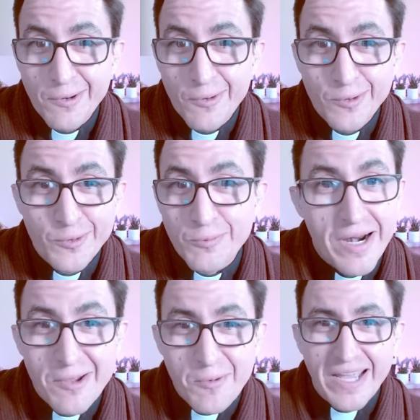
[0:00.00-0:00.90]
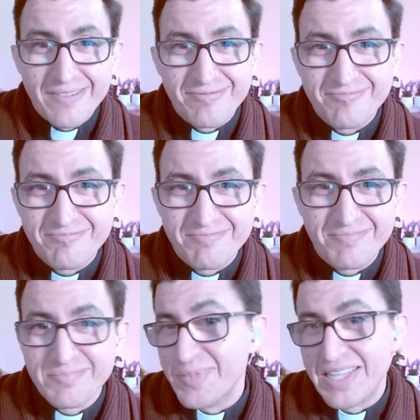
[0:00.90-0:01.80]
or to run away.
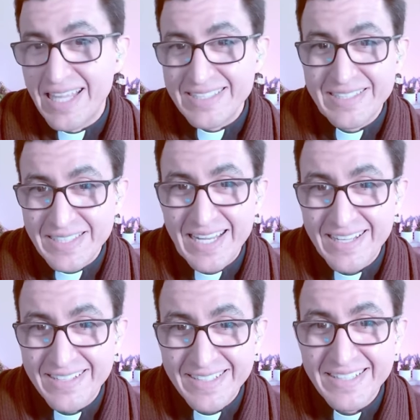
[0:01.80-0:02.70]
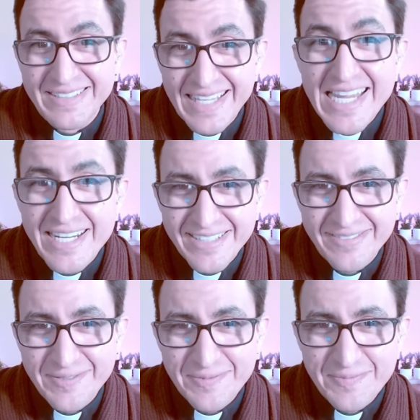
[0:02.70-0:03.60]
But that's kind of it.
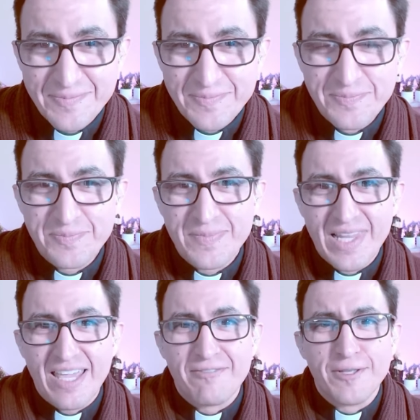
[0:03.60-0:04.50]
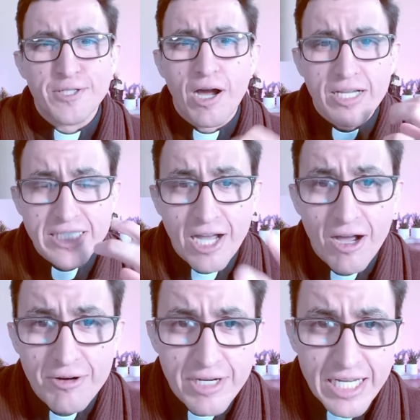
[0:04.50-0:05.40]
If the dog is
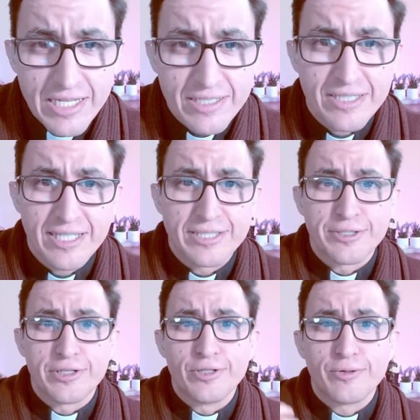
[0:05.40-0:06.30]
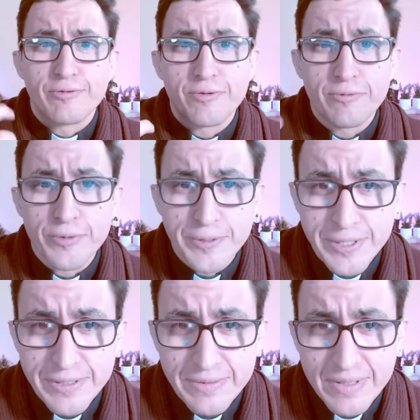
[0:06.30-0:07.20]
hungry, it's going to look for
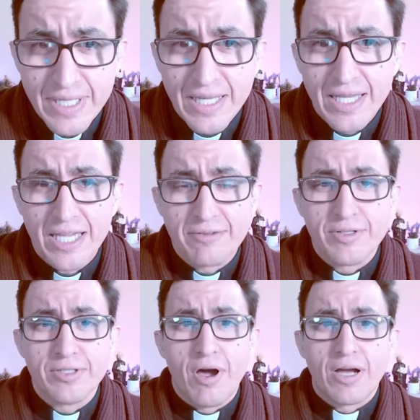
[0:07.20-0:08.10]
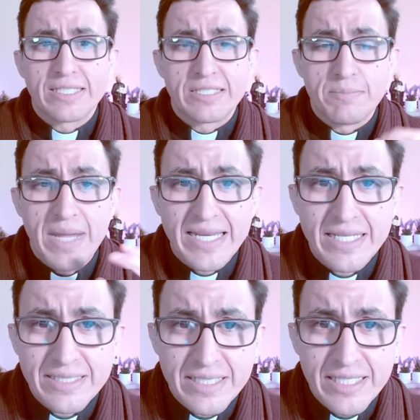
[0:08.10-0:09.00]
food. If the dog is in
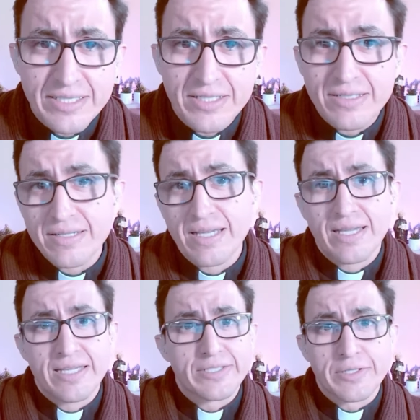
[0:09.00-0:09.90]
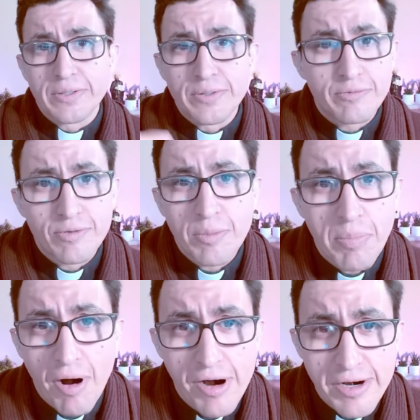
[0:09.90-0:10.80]
mating season, it's going to look for a
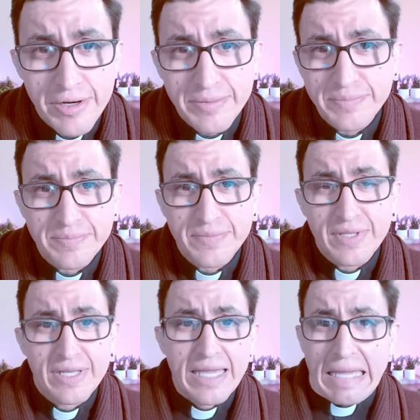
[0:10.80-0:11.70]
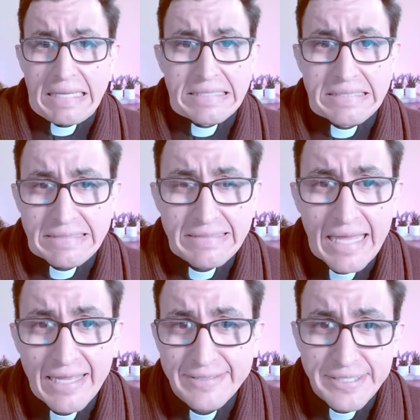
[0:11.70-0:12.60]
partner. It's
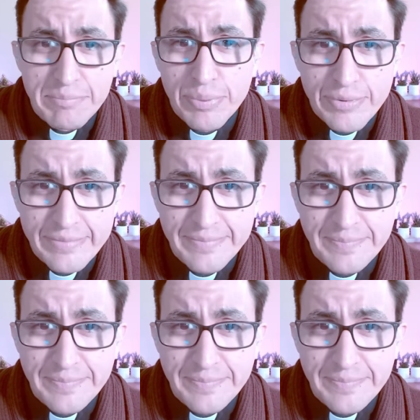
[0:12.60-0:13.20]
that simple.